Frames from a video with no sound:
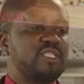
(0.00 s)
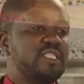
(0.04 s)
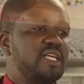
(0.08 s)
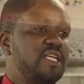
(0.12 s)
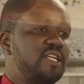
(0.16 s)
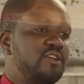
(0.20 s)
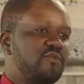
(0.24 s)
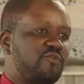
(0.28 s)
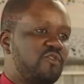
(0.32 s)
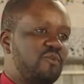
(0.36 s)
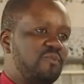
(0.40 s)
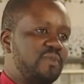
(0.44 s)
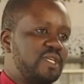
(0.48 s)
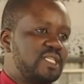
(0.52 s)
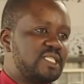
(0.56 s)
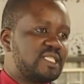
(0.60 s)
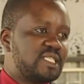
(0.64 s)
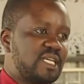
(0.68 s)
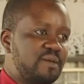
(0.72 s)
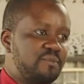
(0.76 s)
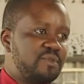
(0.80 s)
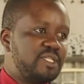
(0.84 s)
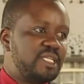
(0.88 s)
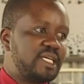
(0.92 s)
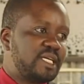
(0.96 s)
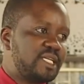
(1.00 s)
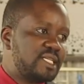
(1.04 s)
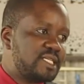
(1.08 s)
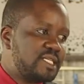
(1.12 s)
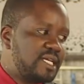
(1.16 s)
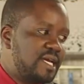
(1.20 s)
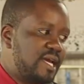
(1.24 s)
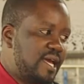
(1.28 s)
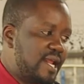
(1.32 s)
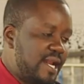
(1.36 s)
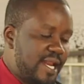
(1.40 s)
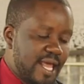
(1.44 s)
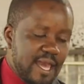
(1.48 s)
study from the subject,
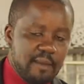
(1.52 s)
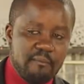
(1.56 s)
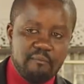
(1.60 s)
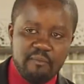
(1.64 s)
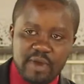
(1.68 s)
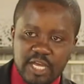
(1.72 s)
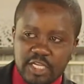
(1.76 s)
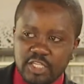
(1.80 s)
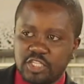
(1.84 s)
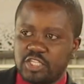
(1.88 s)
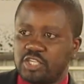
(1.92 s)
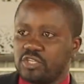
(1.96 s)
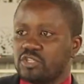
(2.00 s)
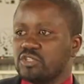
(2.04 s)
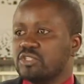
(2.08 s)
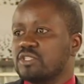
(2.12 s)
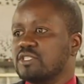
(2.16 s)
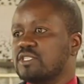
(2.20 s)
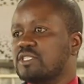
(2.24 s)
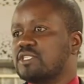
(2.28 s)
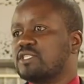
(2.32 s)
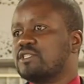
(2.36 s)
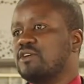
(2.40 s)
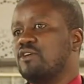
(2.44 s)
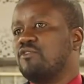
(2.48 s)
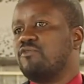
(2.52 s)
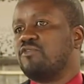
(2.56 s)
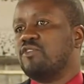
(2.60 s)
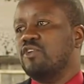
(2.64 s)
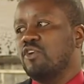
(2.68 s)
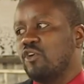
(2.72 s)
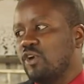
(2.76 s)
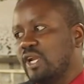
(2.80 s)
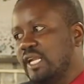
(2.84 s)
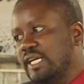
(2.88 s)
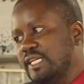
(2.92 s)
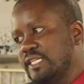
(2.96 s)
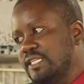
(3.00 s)
dimensions of
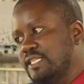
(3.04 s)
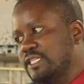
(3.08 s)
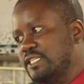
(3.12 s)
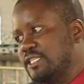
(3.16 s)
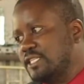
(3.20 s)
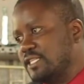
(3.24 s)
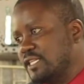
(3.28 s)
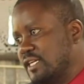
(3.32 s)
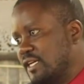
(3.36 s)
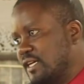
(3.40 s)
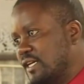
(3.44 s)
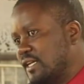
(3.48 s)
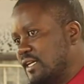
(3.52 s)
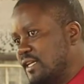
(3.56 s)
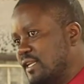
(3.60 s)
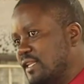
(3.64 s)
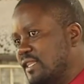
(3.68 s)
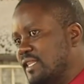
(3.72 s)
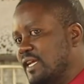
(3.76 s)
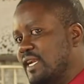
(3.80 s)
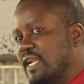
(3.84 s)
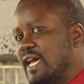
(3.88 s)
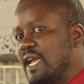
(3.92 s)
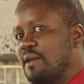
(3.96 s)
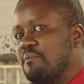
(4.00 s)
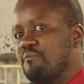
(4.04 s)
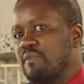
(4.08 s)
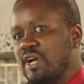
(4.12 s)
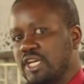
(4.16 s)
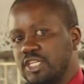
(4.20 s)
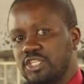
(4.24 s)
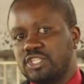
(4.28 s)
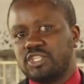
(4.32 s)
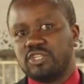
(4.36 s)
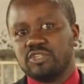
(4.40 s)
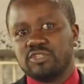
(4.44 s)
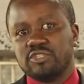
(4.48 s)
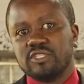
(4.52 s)
knowledge. The
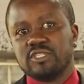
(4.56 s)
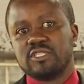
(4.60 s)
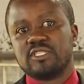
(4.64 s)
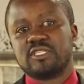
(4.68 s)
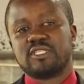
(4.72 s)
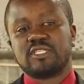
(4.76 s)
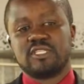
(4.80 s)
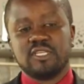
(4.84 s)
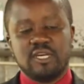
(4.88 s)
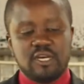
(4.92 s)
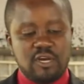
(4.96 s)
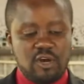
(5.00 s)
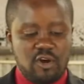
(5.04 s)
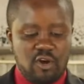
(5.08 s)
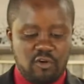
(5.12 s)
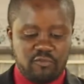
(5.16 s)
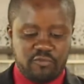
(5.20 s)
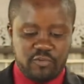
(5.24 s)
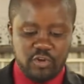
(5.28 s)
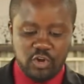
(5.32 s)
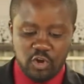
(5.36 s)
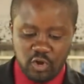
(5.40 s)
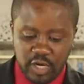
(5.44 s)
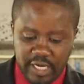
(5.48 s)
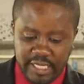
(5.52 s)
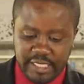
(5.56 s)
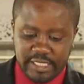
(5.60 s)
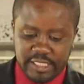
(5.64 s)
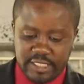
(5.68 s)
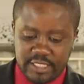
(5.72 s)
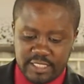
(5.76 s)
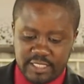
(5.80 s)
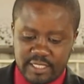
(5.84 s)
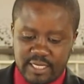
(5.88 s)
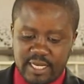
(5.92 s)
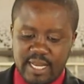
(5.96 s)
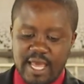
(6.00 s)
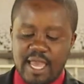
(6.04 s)
dimensions of
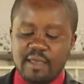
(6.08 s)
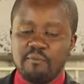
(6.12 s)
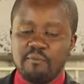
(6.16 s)
knowledge.